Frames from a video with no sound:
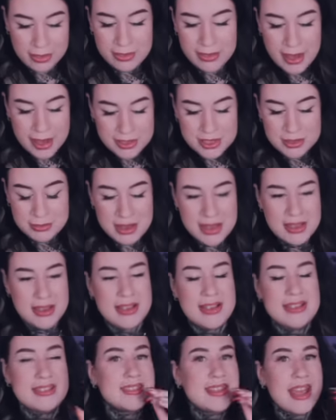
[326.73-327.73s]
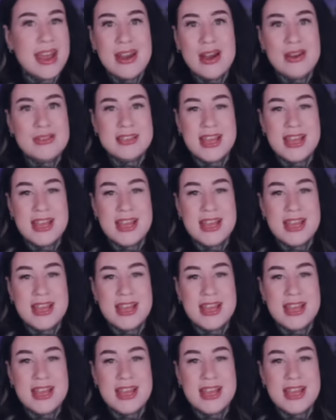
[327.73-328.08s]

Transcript: That to me is ten out of